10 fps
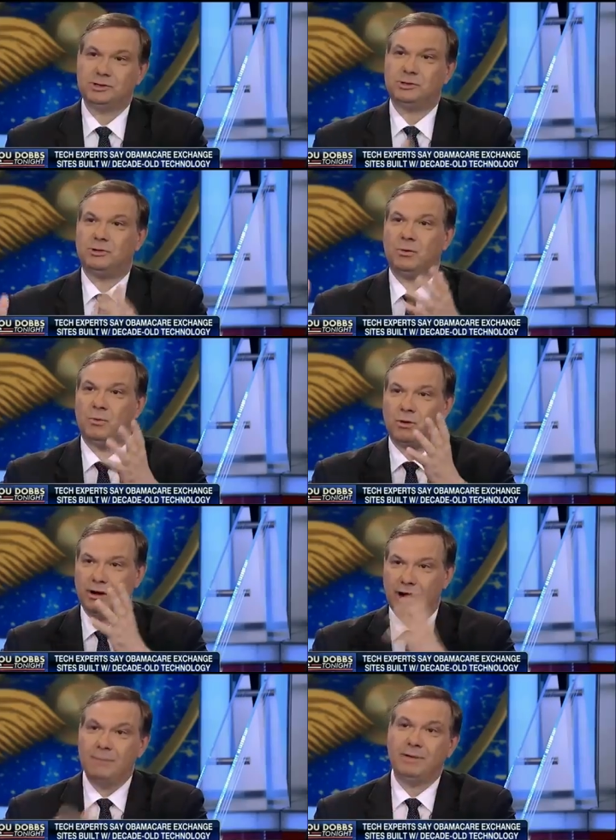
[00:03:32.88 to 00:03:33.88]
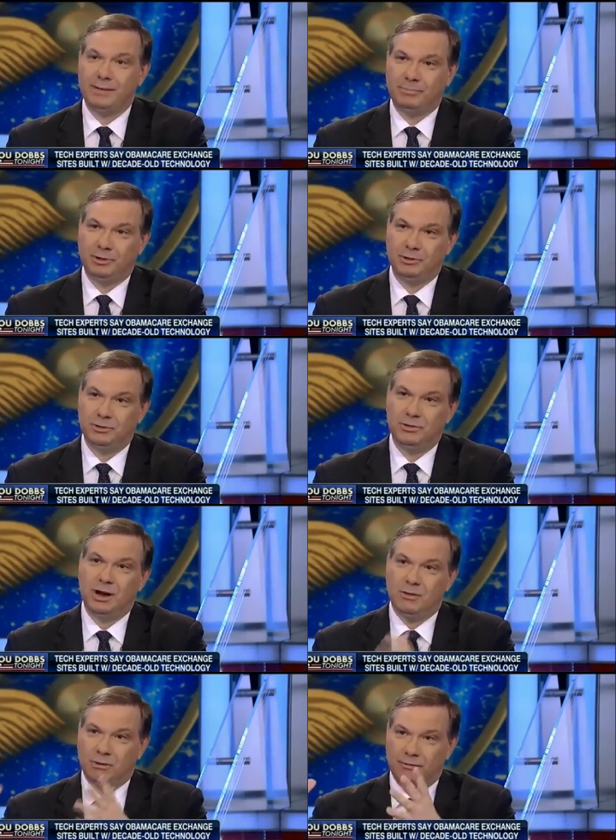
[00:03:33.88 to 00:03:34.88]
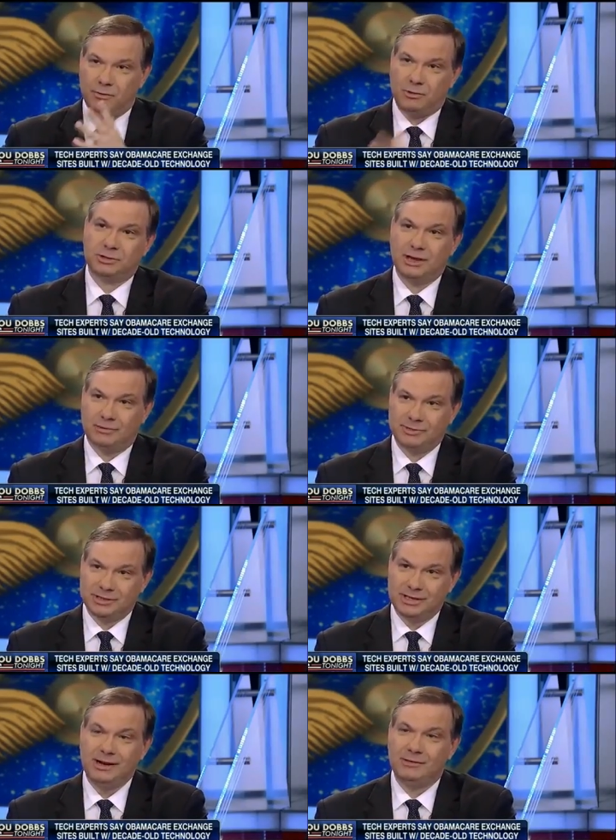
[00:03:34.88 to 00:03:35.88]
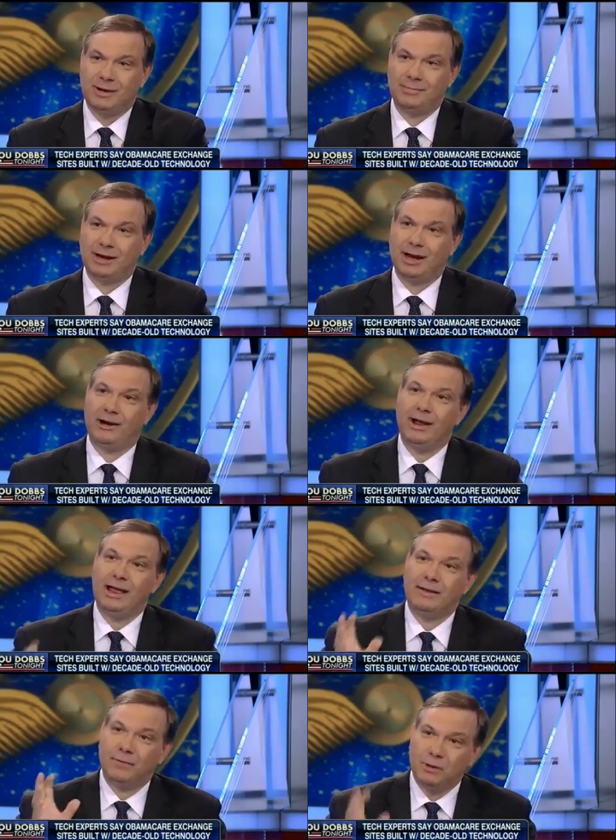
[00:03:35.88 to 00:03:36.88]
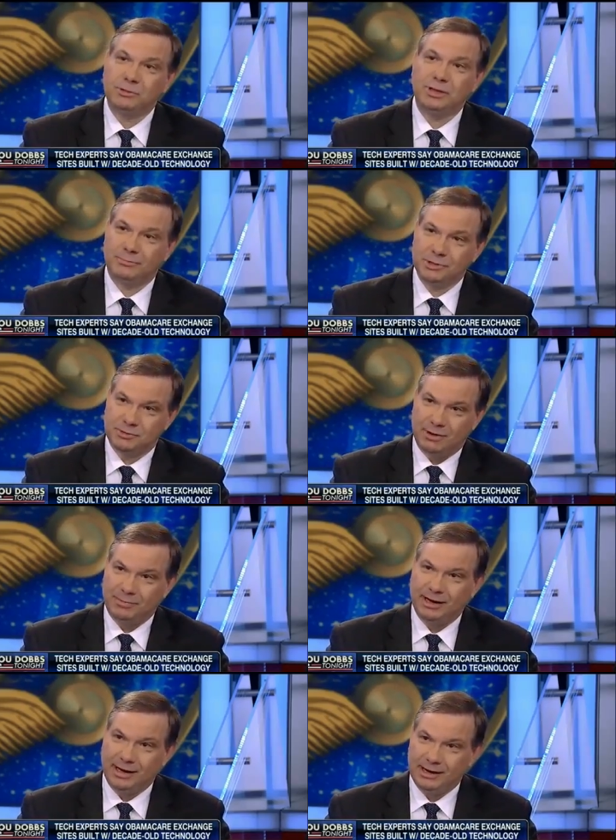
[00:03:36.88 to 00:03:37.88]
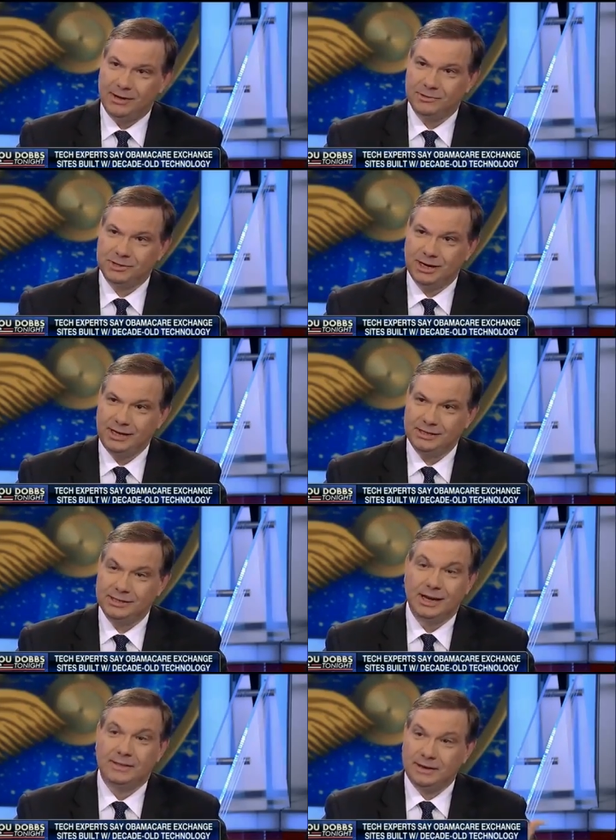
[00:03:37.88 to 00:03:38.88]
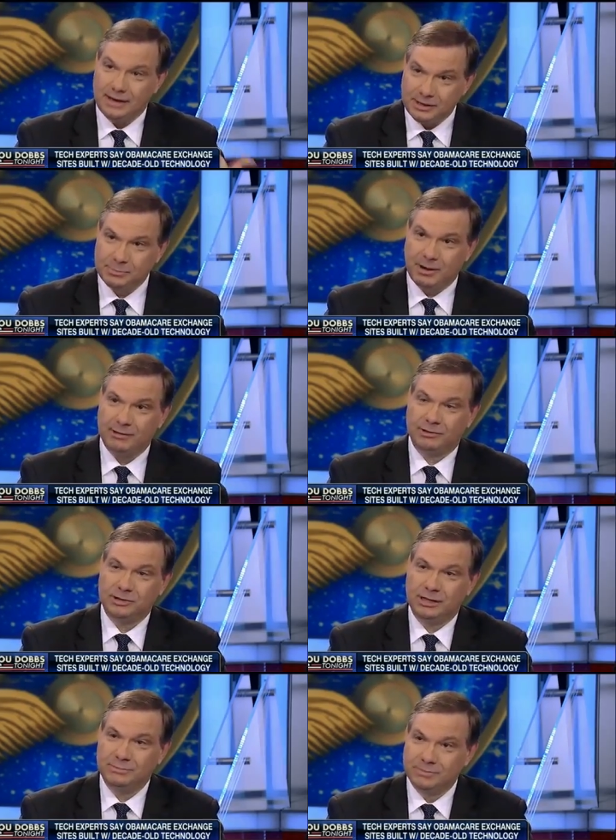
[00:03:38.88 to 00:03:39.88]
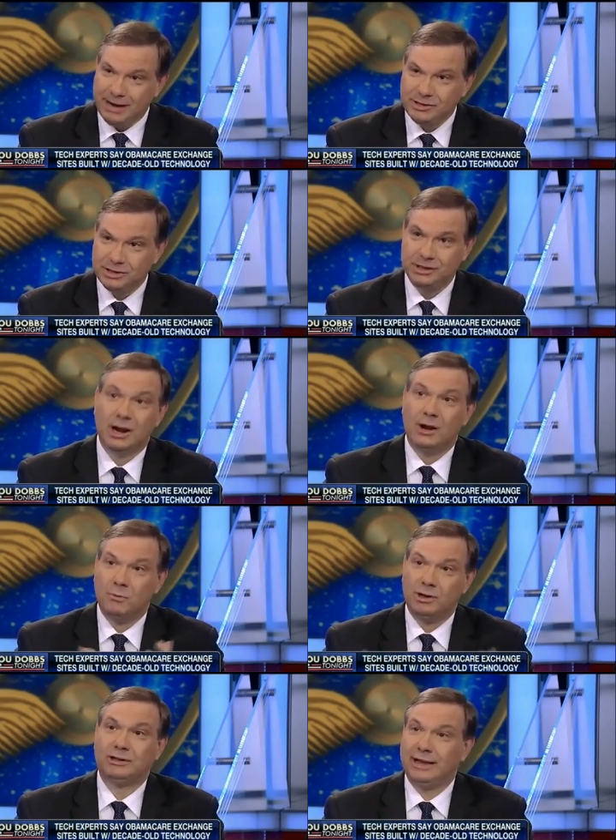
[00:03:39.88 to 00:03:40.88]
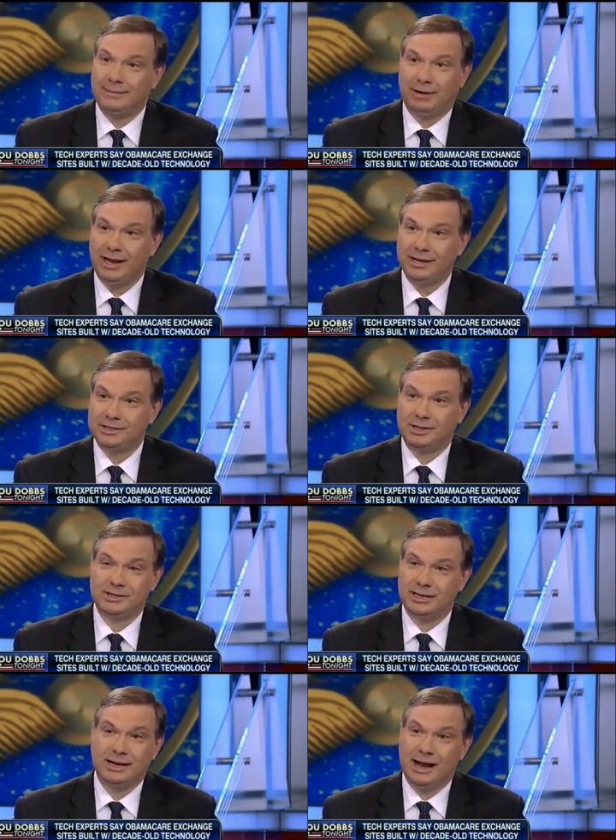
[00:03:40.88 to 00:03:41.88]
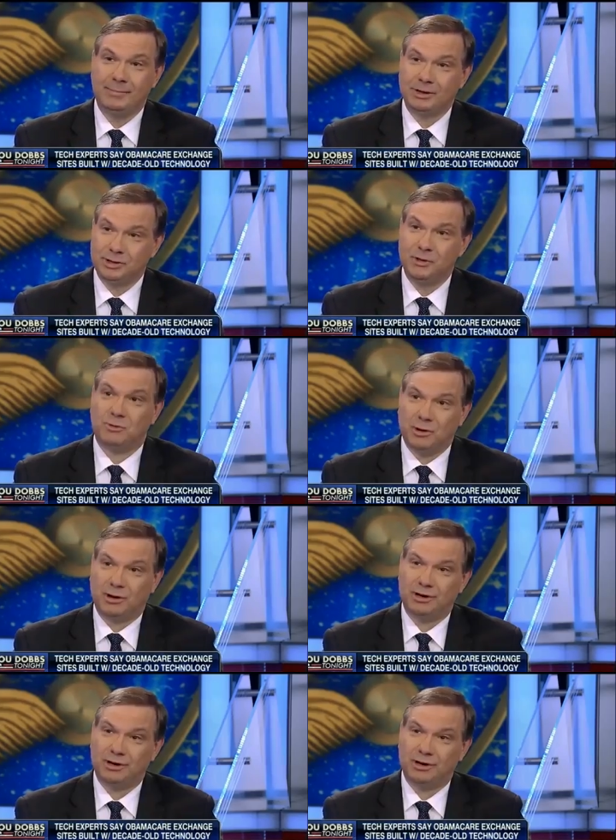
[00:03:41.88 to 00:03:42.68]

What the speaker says: or young people who will, of course, help sustain Obamacare. If those numbers are replicated in other states, the death spiral James mentioned will take place because the economics don't work.